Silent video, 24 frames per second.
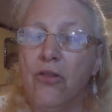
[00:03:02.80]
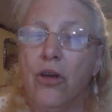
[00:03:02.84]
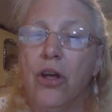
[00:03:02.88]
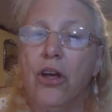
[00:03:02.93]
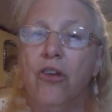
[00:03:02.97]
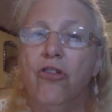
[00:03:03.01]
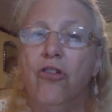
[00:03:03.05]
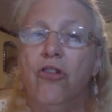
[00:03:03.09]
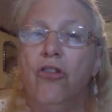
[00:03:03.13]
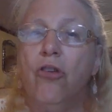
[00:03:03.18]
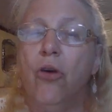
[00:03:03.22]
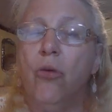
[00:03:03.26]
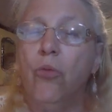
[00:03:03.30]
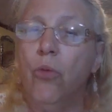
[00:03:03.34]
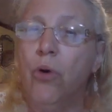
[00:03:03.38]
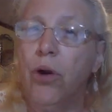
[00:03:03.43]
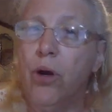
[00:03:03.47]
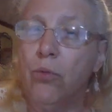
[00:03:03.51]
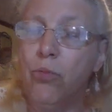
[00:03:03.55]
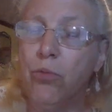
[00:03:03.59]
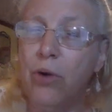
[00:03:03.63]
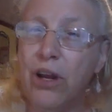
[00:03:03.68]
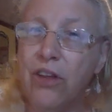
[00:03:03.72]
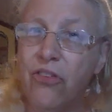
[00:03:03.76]
because you don't want to
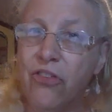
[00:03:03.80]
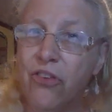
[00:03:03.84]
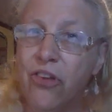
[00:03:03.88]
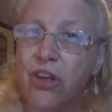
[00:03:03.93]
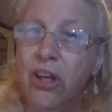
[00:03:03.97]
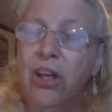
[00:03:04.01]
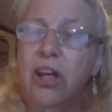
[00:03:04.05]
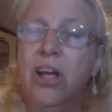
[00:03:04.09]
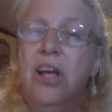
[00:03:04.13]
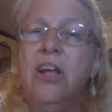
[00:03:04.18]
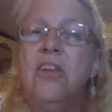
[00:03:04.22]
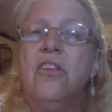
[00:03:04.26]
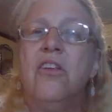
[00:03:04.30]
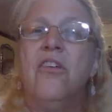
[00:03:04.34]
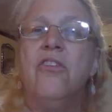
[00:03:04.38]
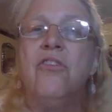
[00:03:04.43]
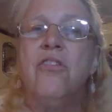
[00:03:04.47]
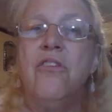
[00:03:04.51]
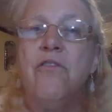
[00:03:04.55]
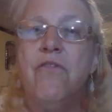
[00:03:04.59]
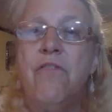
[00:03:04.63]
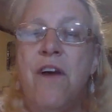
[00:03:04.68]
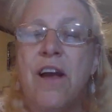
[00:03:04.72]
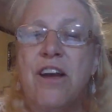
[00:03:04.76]
risk this
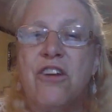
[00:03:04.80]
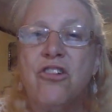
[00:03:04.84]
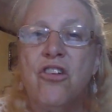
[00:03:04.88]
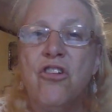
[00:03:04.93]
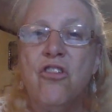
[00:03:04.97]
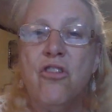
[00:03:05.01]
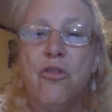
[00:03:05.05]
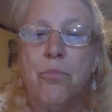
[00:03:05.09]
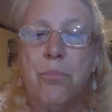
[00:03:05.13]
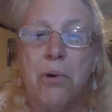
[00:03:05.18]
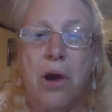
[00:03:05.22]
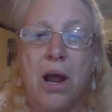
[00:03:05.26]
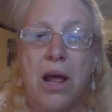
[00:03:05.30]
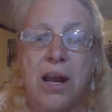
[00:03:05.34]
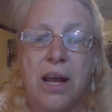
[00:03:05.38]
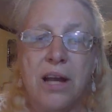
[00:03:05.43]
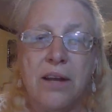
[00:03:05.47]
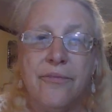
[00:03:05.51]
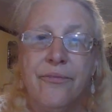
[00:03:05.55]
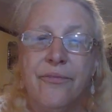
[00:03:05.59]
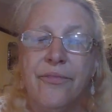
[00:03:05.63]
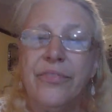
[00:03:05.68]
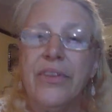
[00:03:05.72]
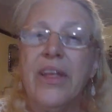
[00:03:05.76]
infection spreading.
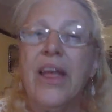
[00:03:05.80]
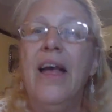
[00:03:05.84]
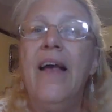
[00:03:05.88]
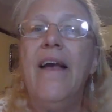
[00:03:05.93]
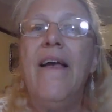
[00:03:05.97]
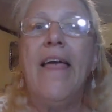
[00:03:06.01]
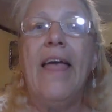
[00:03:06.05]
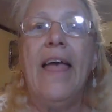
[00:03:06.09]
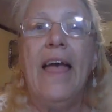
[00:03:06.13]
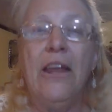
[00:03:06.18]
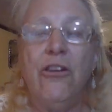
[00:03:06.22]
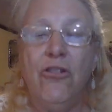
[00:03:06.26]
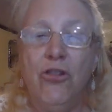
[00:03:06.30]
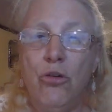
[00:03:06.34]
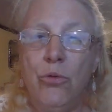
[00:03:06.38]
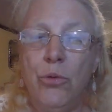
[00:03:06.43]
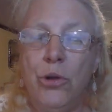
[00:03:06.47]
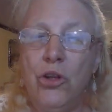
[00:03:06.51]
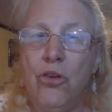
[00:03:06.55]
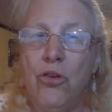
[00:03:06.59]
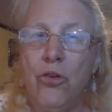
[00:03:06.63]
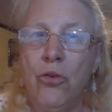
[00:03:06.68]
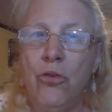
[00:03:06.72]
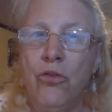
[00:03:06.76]
And you
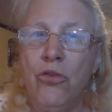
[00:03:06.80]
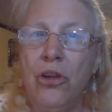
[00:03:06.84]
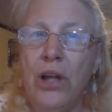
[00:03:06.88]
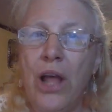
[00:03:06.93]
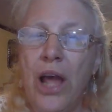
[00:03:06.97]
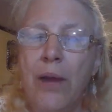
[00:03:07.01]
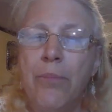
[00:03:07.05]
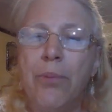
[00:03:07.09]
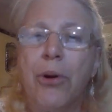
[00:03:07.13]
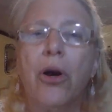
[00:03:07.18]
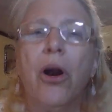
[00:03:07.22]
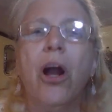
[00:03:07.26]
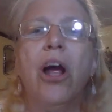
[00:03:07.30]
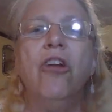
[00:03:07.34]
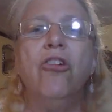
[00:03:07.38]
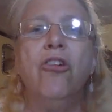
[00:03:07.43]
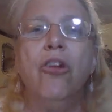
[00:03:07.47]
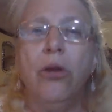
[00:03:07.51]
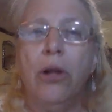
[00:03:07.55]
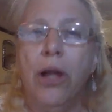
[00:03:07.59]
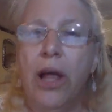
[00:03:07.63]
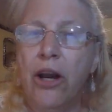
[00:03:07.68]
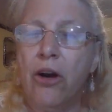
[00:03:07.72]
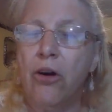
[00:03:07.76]
induce labor and
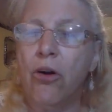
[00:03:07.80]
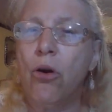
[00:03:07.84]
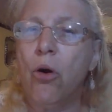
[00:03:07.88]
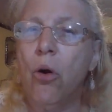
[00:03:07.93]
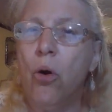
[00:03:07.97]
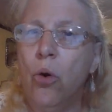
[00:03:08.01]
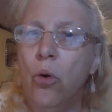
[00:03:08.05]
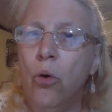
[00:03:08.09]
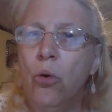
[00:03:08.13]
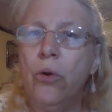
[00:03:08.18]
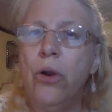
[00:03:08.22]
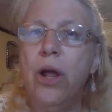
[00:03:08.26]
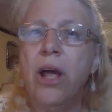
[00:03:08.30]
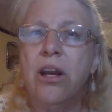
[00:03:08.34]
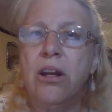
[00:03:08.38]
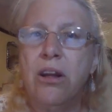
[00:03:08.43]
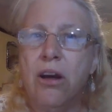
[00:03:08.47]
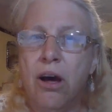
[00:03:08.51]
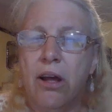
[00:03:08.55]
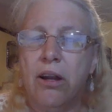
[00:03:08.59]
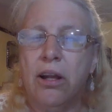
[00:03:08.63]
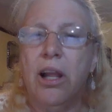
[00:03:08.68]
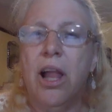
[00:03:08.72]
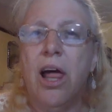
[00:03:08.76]
you let her hold and
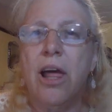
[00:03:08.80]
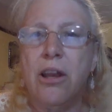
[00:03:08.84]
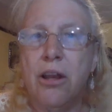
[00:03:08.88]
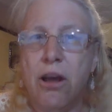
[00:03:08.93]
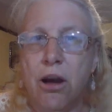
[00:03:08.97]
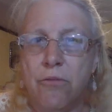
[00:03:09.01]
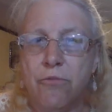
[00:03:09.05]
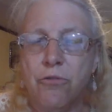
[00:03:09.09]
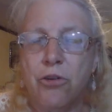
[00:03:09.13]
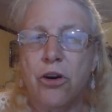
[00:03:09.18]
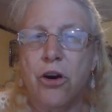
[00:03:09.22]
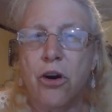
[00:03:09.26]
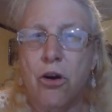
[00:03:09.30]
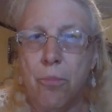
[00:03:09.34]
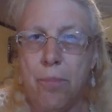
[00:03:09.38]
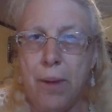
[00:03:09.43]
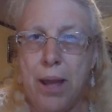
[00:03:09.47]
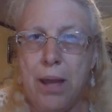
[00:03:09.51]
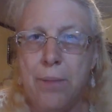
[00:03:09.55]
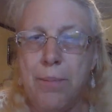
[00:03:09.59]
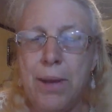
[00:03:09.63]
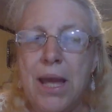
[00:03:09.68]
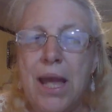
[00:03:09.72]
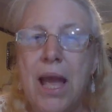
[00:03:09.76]
cuddle and comfort her
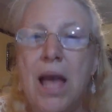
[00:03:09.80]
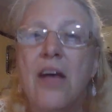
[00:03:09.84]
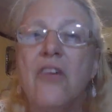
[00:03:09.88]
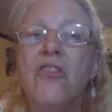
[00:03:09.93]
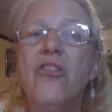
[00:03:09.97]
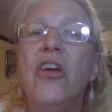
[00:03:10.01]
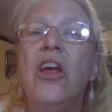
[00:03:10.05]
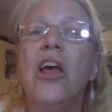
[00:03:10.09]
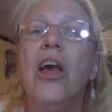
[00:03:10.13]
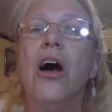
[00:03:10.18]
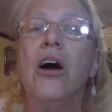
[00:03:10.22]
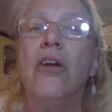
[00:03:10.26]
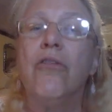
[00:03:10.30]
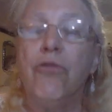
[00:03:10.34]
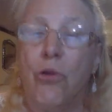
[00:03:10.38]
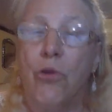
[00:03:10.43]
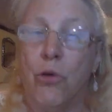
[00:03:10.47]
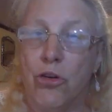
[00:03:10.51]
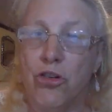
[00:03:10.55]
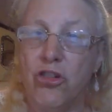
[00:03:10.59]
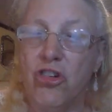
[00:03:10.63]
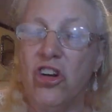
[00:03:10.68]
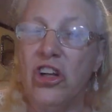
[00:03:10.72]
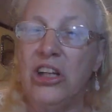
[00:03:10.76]
baby as he
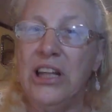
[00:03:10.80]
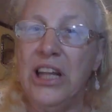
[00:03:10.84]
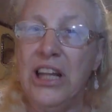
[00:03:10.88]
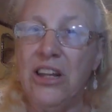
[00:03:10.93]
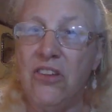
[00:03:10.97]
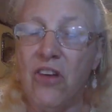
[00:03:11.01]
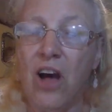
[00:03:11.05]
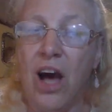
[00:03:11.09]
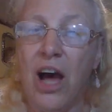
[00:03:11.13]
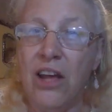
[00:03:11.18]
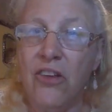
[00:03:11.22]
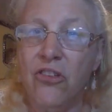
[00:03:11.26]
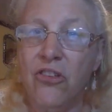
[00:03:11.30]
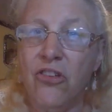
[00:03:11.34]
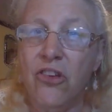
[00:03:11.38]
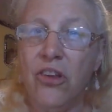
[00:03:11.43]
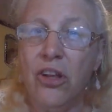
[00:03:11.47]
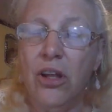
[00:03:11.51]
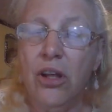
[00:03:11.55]
unfortunately dies.